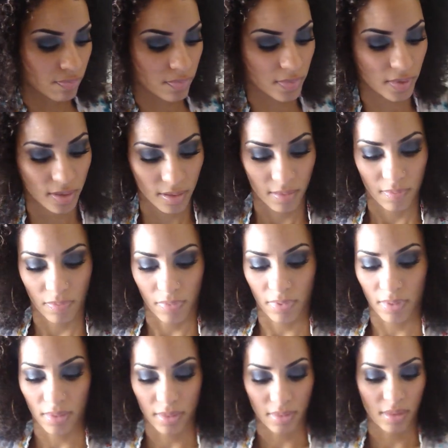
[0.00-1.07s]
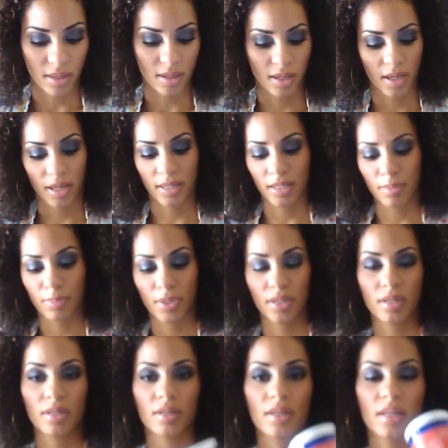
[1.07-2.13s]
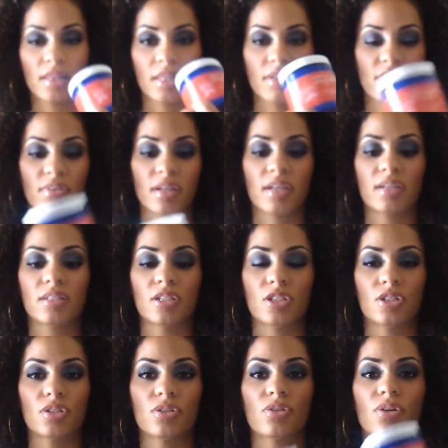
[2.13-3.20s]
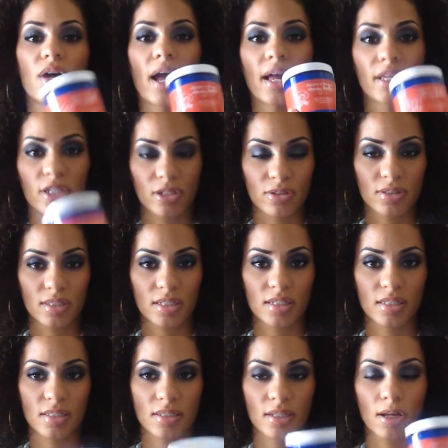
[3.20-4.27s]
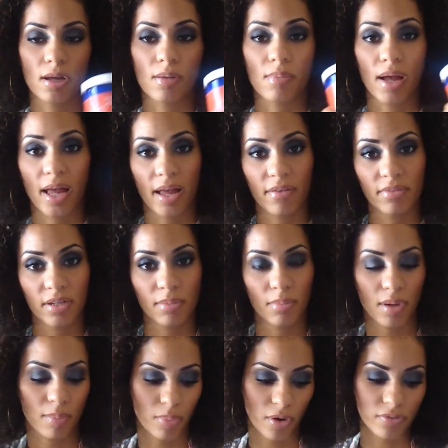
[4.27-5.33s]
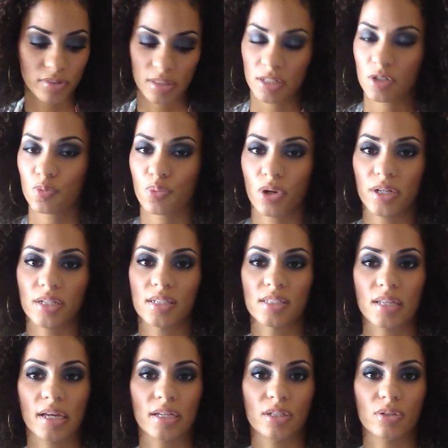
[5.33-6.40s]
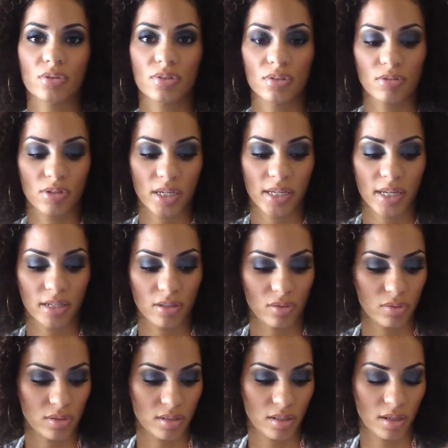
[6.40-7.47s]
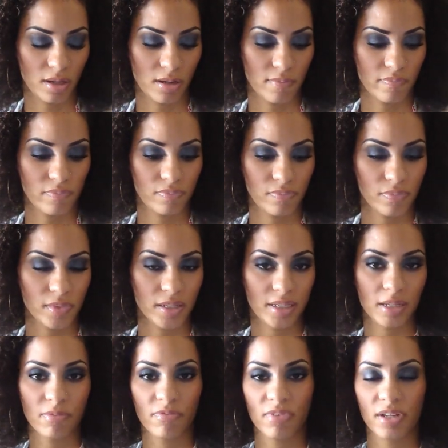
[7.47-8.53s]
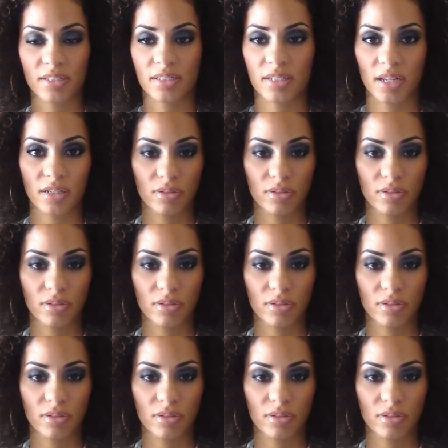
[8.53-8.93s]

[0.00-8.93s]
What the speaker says: The Honey Butter Leave-In Conditioner, I use this, I have it in my, both of these products I use today, I use the Deep Fix and I